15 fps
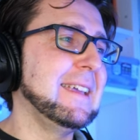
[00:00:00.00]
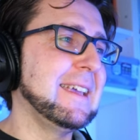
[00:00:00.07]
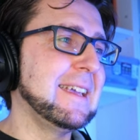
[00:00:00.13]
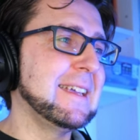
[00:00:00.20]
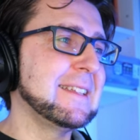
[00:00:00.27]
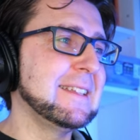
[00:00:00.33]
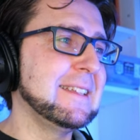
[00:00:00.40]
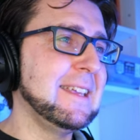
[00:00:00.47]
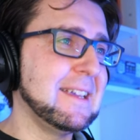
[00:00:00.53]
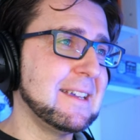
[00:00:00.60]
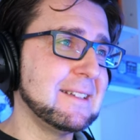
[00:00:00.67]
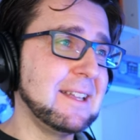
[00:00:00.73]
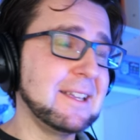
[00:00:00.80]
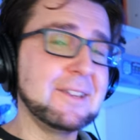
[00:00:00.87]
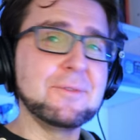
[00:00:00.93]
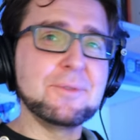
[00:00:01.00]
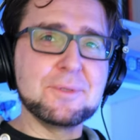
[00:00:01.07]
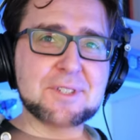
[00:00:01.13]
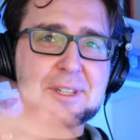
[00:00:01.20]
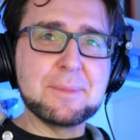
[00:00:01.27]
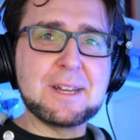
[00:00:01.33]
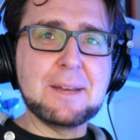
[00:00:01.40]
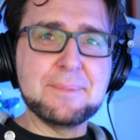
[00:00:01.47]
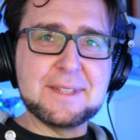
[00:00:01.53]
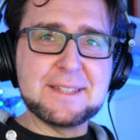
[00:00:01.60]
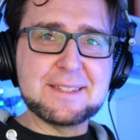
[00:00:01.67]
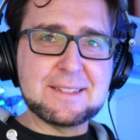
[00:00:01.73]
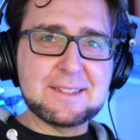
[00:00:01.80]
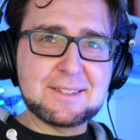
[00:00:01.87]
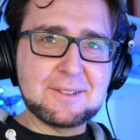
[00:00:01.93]
And yeah, like if you sum it up,
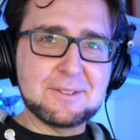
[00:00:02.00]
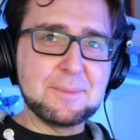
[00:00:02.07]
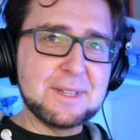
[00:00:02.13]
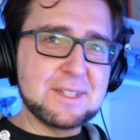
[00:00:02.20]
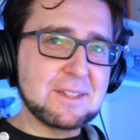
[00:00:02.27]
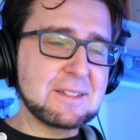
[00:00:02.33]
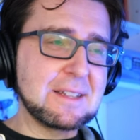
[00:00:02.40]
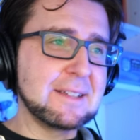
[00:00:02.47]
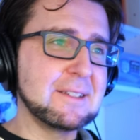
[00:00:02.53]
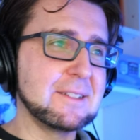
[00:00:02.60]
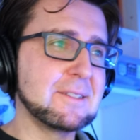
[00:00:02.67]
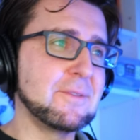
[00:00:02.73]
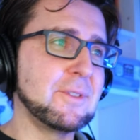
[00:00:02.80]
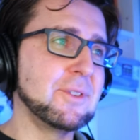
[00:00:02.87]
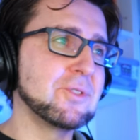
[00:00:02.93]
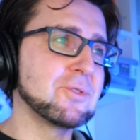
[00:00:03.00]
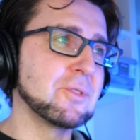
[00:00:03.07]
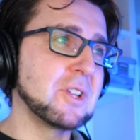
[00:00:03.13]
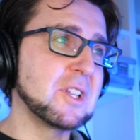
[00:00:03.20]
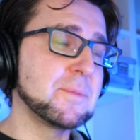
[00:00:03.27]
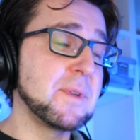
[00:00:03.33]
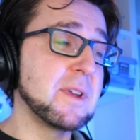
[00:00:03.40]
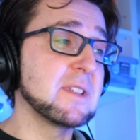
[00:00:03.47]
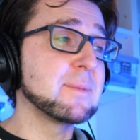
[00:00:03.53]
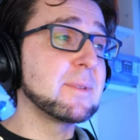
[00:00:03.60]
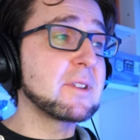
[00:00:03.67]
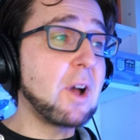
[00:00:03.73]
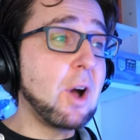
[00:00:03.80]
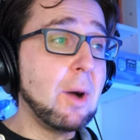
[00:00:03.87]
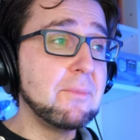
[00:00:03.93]
it's, it's going to be just like this very short experience.
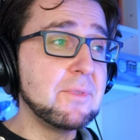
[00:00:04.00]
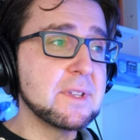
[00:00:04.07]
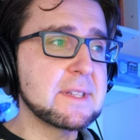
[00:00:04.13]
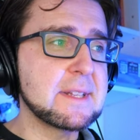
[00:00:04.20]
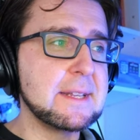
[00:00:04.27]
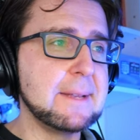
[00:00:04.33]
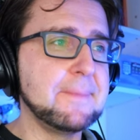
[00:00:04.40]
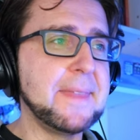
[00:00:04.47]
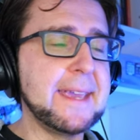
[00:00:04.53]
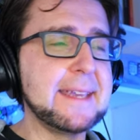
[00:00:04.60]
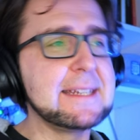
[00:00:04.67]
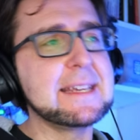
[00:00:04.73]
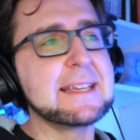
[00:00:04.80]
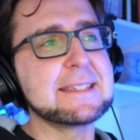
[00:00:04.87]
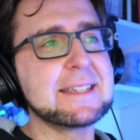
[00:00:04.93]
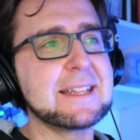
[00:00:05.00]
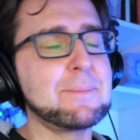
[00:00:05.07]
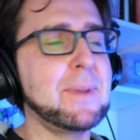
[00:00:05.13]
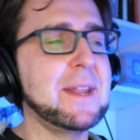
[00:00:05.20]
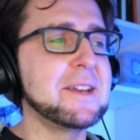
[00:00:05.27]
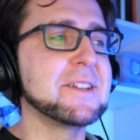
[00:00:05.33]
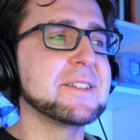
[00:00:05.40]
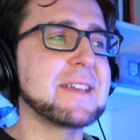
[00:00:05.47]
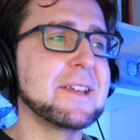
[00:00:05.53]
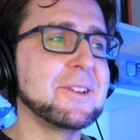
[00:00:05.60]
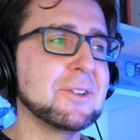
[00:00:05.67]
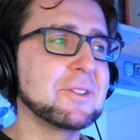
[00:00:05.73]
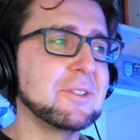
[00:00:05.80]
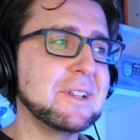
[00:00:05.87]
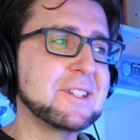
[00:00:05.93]
But obviously, the idea is that players are
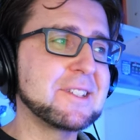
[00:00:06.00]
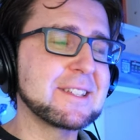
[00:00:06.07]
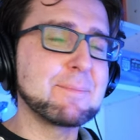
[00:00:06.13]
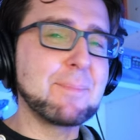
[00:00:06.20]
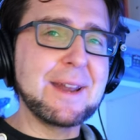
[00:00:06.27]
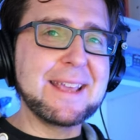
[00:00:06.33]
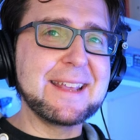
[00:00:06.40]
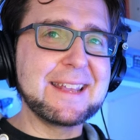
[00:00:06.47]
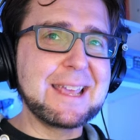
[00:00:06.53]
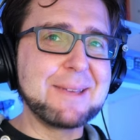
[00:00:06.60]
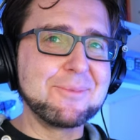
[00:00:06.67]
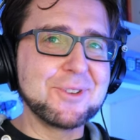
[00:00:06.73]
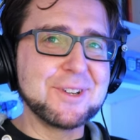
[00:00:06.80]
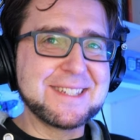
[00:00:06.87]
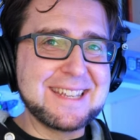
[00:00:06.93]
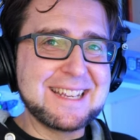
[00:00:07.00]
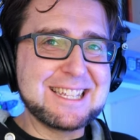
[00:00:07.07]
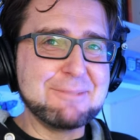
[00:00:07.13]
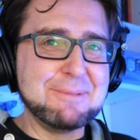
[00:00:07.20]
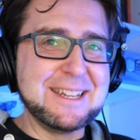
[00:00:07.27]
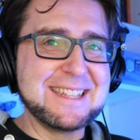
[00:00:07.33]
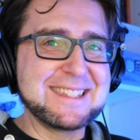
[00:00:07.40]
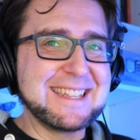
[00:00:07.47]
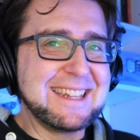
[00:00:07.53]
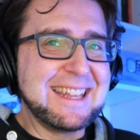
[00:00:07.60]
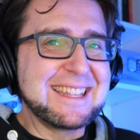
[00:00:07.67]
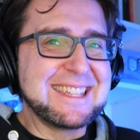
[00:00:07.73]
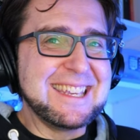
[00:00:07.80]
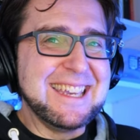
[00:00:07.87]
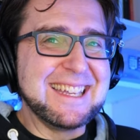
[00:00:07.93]
not going to just play the game for six minutes and
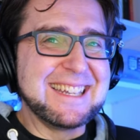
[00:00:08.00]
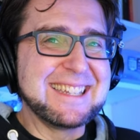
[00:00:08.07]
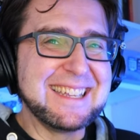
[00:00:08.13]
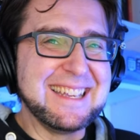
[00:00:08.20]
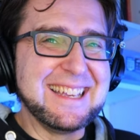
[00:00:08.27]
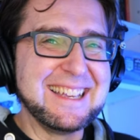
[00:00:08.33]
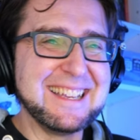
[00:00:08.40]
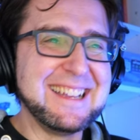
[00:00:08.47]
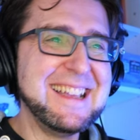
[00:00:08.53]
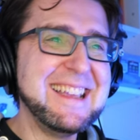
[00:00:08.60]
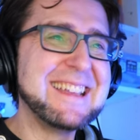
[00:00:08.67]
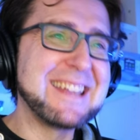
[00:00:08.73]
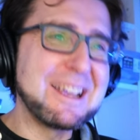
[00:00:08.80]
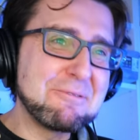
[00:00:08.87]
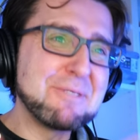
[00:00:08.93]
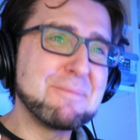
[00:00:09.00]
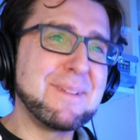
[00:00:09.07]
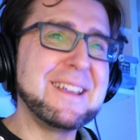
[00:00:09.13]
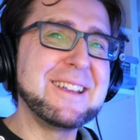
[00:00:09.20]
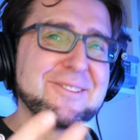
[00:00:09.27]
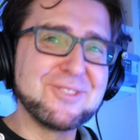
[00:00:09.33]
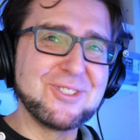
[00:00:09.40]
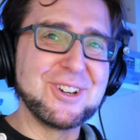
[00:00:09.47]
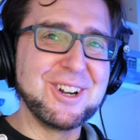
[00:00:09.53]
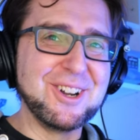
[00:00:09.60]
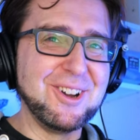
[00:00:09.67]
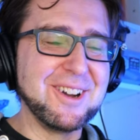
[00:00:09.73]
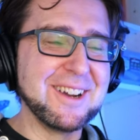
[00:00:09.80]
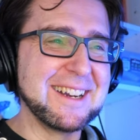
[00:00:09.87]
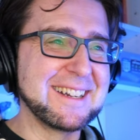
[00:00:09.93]
that's it. they will play it for a
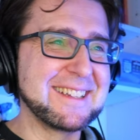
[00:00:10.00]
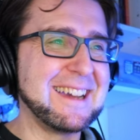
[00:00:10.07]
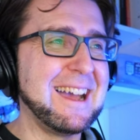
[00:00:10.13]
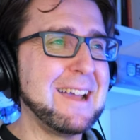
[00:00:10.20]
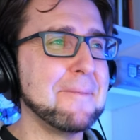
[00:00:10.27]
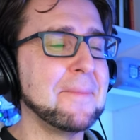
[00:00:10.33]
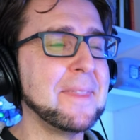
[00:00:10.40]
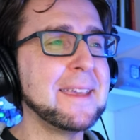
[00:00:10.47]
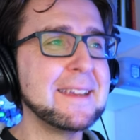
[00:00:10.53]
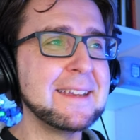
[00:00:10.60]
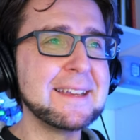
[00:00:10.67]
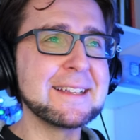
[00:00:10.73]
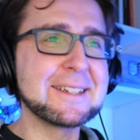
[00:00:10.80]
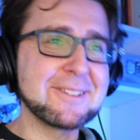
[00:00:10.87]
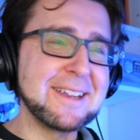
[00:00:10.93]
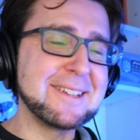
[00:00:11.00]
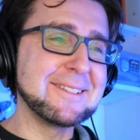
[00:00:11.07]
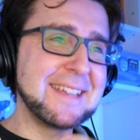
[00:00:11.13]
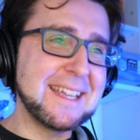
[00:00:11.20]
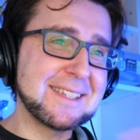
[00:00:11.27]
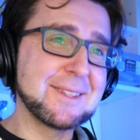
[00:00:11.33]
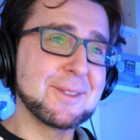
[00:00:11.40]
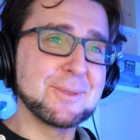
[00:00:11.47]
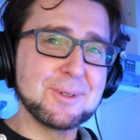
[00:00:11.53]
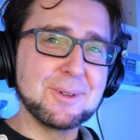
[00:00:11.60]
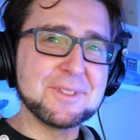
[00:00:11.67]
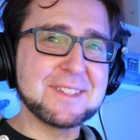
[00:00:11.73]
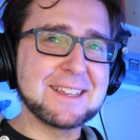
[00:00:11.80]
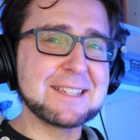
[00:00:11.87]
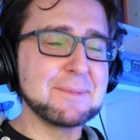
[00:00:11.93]
longer time trying to get through
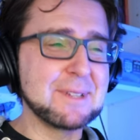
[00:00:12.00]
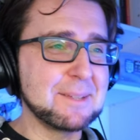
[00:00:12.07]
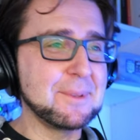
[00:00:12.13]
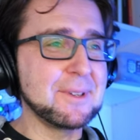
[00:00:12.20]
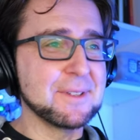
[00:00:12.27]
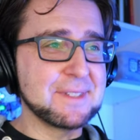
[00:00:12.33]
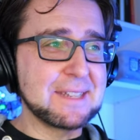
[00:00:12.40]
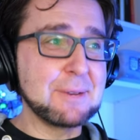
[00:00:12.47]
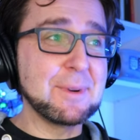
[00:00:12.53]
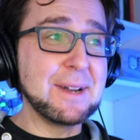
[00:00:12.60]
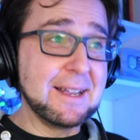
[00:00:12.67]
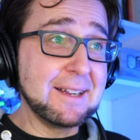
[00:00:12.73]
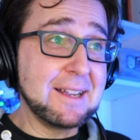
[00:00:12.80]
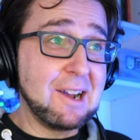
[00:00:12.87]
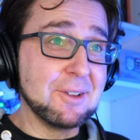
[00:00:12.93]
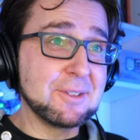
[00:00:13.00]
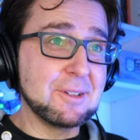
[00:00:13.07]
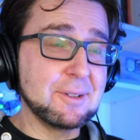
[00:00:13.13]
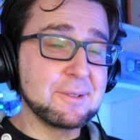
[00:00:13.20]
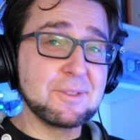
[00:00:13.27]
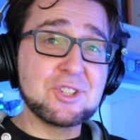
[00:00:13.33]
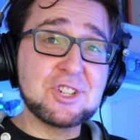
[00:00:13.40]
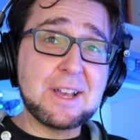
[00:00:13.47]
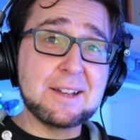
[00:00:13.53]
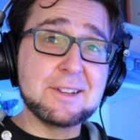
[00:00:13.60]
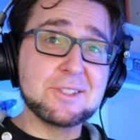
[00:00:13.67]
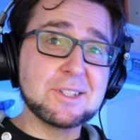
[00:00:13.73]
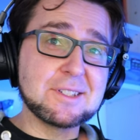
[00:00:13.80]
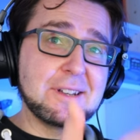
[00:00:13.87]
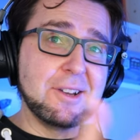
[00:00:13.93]
those six minutes because they will encounter a lot of
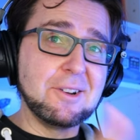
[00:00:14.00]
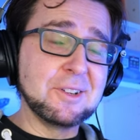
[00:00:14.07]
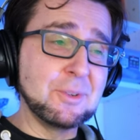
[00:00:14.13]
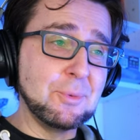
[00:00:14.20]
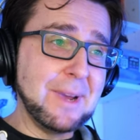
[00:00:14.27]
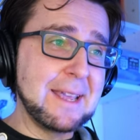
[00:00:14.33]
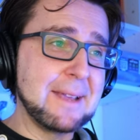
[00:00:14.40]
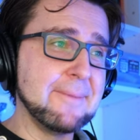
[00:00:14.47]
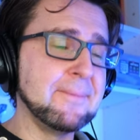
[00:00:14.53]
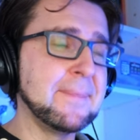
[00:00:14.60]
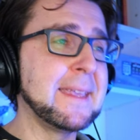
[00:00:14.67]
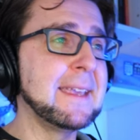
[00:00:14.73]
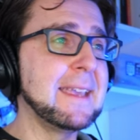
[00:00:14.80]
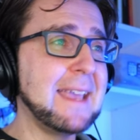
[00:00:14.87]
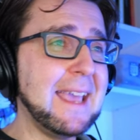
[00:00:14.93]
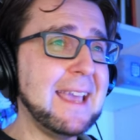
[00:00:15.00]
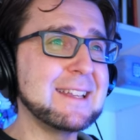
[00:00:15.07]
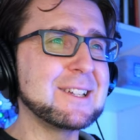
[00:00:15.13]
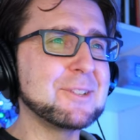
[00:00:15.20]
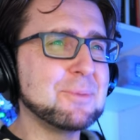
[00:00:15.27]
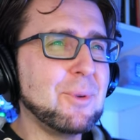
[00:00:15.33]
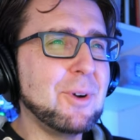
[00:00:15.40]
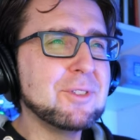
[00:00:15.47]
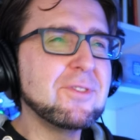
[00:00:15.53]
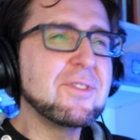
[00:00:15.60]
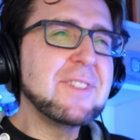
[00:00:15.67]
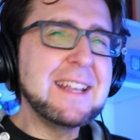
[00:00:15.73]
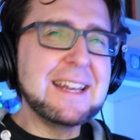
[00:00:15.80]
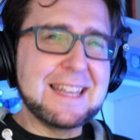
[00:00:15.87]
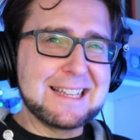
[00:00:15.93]
challenges along the way. And it won't
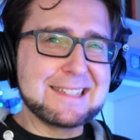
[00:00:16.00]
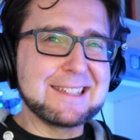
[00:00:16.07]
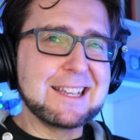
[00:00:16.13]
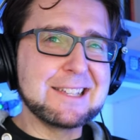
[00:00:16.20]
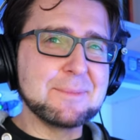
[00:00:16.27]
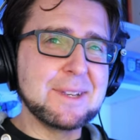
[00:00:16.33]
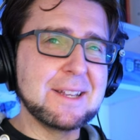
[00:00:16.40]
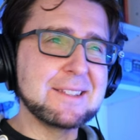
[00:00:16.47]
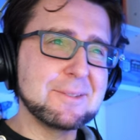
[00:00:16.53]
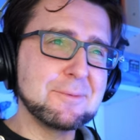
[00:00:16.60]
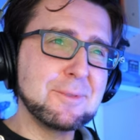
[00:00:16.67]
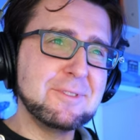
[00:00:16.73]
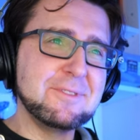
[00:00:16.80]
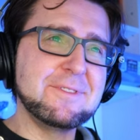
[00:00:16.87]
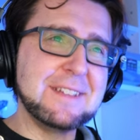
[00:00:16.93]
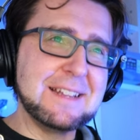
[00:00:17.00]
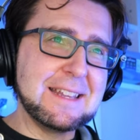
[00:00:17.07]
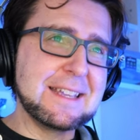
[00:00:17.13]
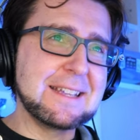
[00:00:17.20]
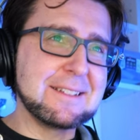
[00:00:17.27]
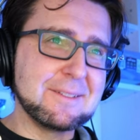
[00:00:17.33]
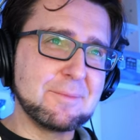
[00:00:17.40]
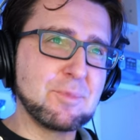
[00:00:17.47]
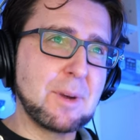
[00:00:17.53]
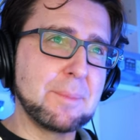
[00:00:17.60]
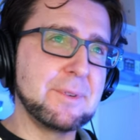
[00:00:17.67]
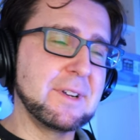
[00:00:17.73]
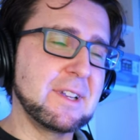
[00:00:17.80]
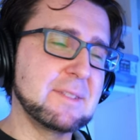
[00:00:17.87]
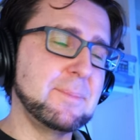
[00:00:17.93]
feel like six minutes, it will feel like a
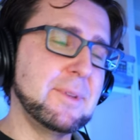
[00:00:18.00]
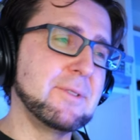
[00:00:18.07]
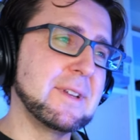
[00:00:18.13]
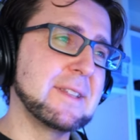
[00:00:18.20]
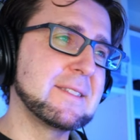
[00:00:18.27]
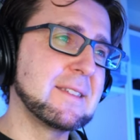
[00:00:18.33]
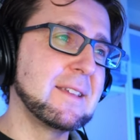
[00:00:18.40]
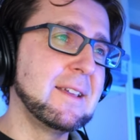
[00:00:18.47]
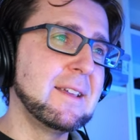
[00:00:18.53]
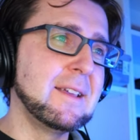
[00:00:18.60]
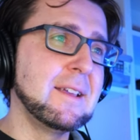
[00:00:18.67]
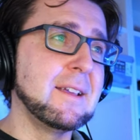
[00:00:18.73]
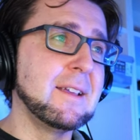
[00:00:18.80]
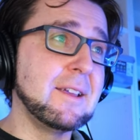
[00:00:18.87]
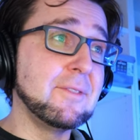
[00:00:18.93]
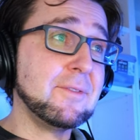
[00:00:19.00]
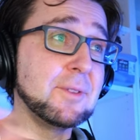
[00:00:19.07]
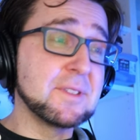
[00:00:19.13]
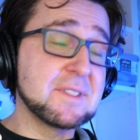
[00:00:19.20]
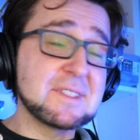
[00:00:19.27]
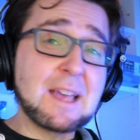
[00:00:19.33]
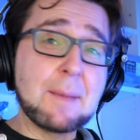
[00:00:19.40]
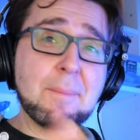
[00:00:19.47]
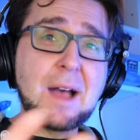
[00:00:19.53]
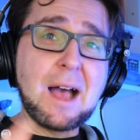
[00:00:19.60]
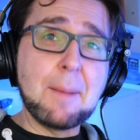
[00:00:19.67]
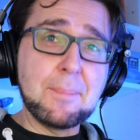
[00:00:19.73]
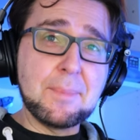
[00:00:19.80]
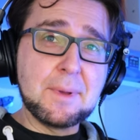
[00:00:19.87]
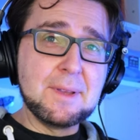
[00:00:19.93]
proper experience if you sum
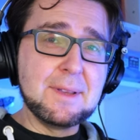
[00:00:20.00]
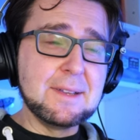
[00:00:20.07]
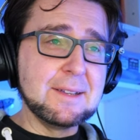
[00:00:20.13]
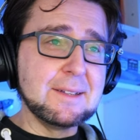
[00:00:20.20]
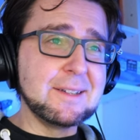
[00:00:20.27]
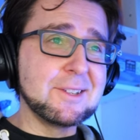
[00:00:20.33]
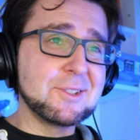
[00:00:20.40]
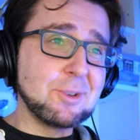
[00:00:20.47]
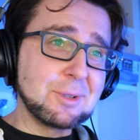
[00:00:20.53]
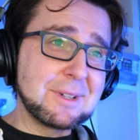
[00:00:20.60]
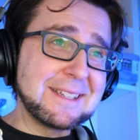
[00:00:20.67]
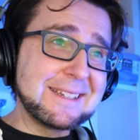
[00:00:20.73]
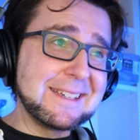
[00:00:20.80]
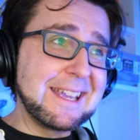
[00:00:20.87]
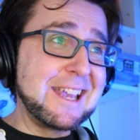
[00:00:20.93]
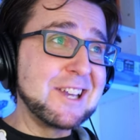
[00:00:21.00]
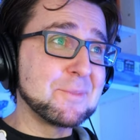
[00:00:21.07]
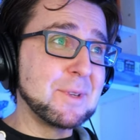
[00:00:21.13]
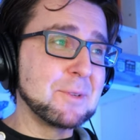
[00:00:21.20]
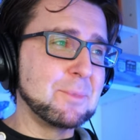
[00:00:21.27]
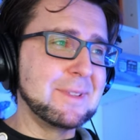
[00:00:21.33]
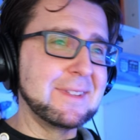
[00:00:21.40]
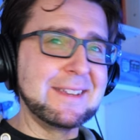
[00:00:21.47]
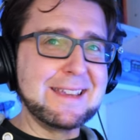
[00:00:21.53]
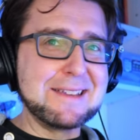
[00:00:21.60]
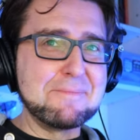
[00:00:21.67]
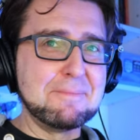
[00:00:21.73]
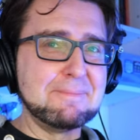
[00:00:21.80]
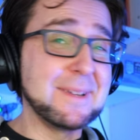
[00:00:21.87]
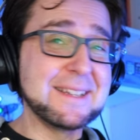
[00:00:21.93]
up the total engagement with the
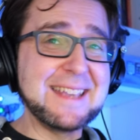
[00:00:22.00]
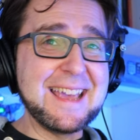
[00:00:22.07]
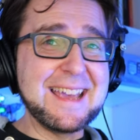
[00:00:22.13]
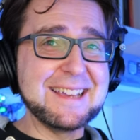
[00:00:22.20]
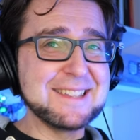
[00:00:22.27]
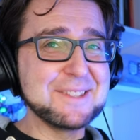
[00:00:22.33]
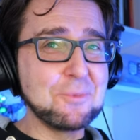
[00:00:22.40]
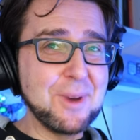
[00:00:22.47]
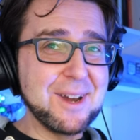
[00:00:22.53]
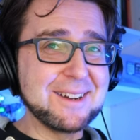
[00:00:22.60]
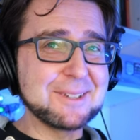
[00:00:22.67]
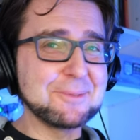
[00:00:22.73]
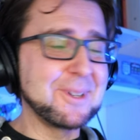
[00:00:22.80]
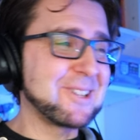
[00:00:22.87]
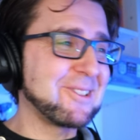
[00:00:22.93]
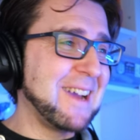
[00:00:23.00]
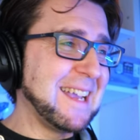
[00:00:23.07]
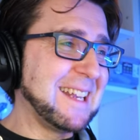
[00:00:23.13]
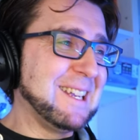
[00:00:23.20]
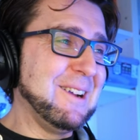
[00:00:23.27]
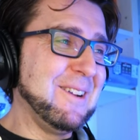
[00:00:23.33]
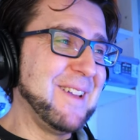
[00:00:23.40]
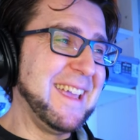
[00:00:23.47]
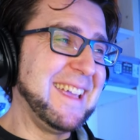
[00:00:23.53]
game. But yeah, it's weird. We're trying to